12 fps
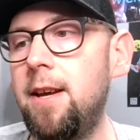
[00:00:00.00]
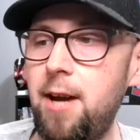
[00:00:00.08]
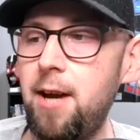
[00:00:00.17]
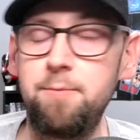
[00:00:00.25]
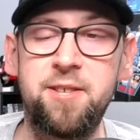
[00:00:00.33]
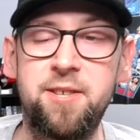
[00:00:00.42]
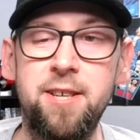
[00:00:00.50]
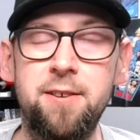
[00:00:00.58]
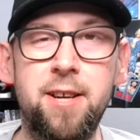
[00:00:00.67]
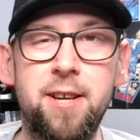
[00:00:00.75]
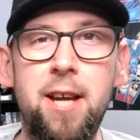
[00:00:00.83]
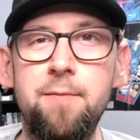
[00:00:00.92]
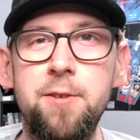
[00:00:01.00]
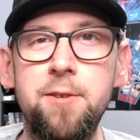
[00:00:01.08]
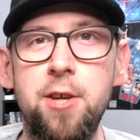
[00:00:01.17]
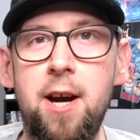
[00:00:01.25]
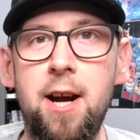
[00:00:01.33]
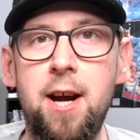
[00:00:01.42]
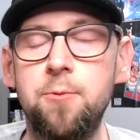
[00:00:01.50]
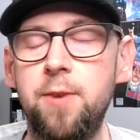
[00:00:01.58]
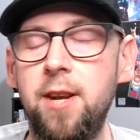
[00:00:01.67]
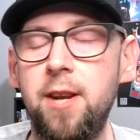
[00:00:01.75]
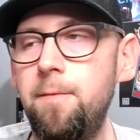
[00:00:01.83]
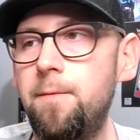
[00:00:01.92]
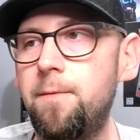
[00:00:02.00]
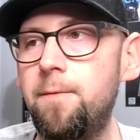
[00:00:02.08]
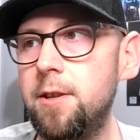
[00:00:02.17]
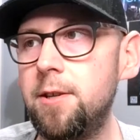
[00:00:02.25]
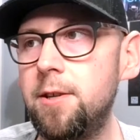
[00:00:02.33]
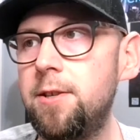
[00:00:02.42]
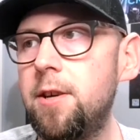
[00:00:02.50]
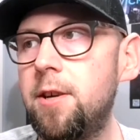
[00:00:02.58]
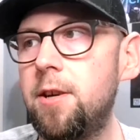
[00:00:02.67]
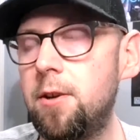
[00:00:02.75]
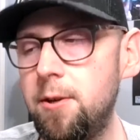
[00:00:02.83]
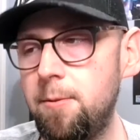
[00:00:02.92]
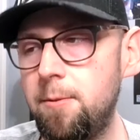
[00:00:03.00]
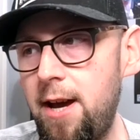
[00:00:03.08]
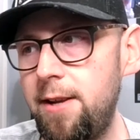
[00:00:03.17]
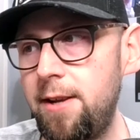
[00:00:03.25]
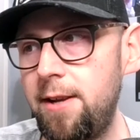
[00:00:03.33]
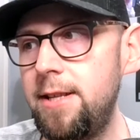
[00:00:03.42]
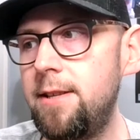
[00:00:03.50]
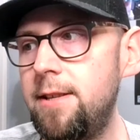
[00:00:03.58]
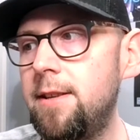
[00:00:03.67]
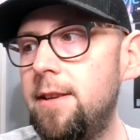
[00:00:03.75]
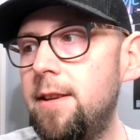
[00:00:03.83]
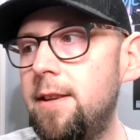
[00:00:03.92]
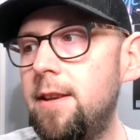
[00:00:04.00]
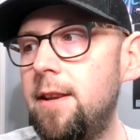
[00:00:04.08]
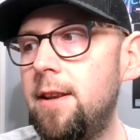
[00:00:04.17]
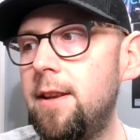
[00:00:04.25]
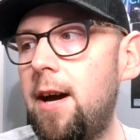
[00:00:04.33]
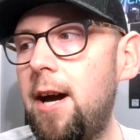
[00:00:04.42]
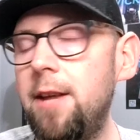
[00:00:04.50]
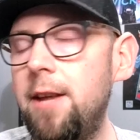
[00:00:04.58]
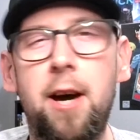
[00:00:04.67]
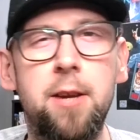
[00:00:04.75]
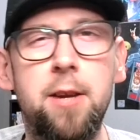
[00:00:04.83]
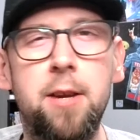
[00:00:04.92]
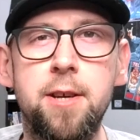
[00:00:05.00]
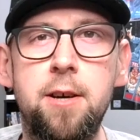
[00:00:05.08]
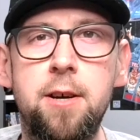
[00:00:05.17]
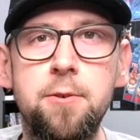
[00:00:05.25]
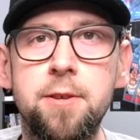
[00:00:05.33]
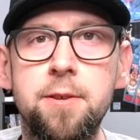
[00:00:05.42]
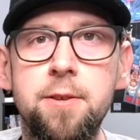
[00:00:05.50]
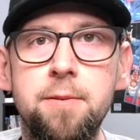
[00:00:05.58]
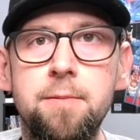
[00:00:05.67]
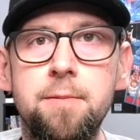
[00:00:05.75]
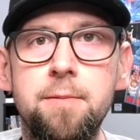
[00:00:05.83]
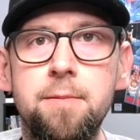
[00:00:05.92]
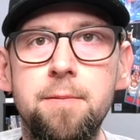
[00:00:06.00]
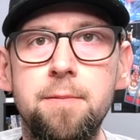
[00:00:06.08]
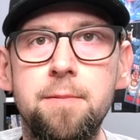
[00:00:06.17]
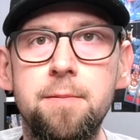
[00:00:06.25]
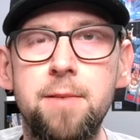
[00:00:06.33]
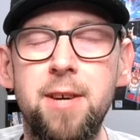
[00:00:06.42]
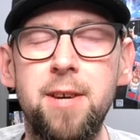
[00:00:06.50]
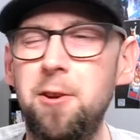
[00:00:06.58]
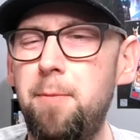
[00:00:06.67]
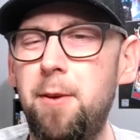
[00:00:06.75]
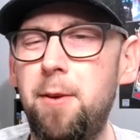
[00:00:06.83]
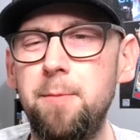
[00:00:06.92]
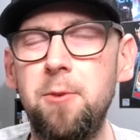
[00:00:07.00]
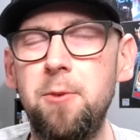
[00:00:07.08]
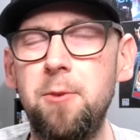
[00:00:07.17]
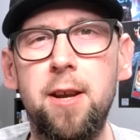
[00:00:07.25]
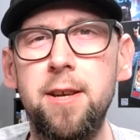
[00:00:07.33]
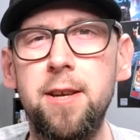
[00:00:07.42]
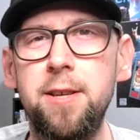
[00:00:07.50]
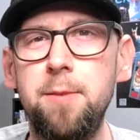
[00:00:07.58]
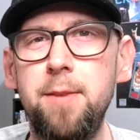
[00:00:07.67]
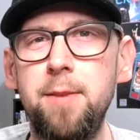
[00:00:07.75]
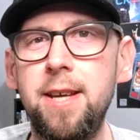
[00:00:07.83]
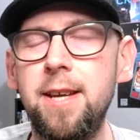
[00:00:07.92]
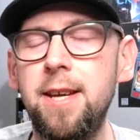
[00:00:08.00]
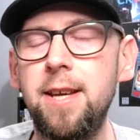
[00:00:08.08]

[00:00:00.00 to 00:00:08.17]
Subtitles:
I'm still kind of in shock. When I first heard about it, I thought it was a hoax. I don't know, part of me wanted it to be.